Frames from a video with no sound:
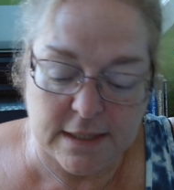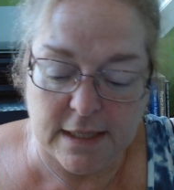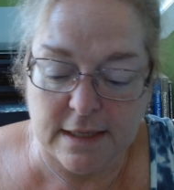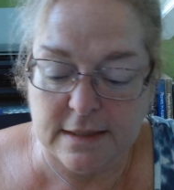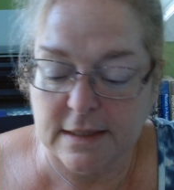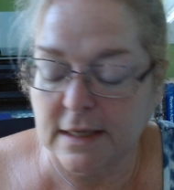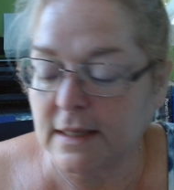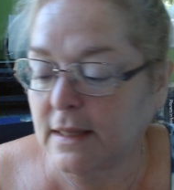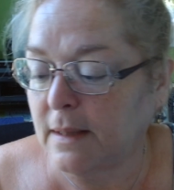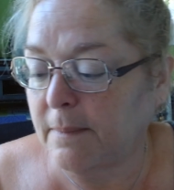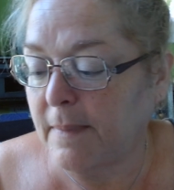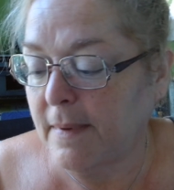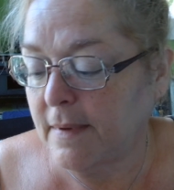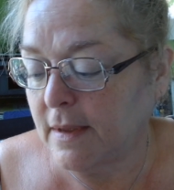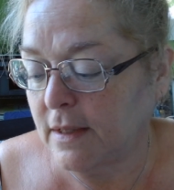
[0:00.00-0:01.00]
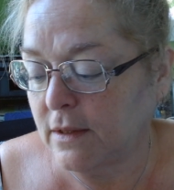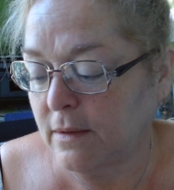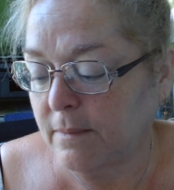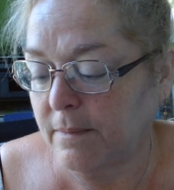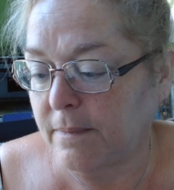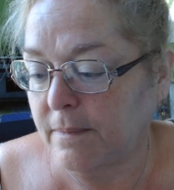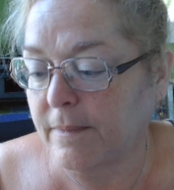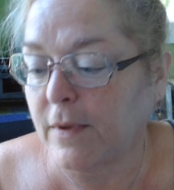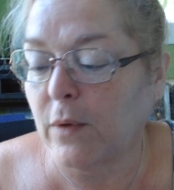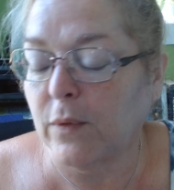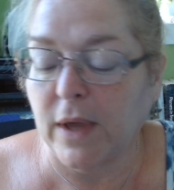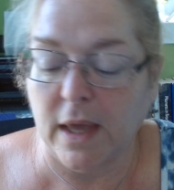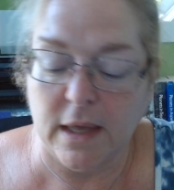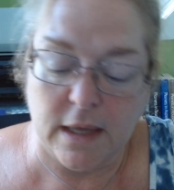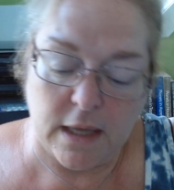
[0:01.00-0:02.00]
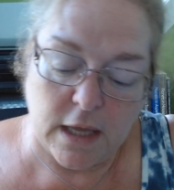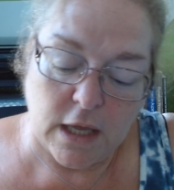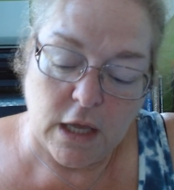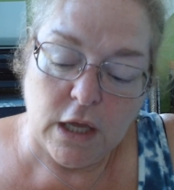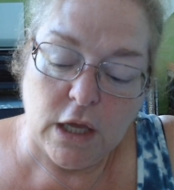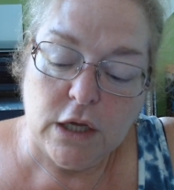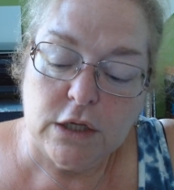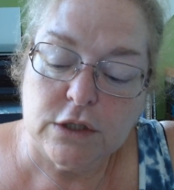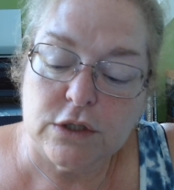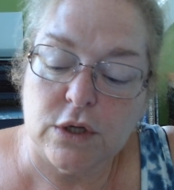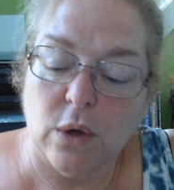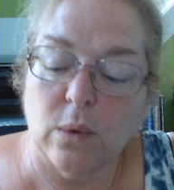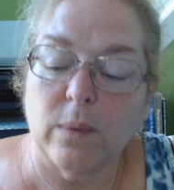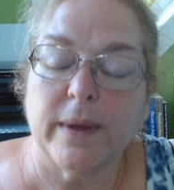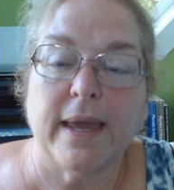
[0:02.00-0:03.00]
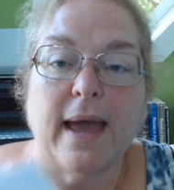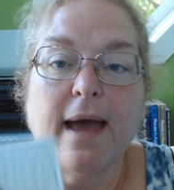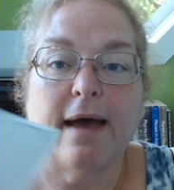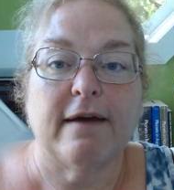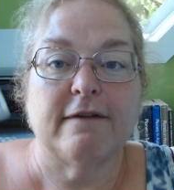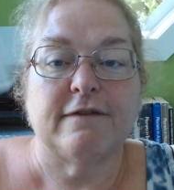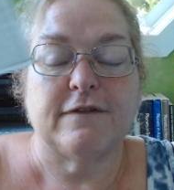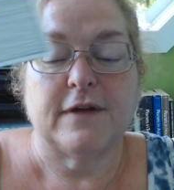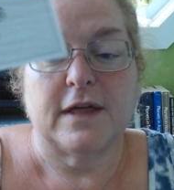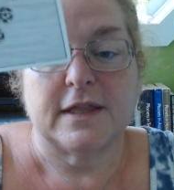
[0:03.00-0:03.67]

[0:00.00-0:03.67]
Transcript: the in the in the okay. So we have uh,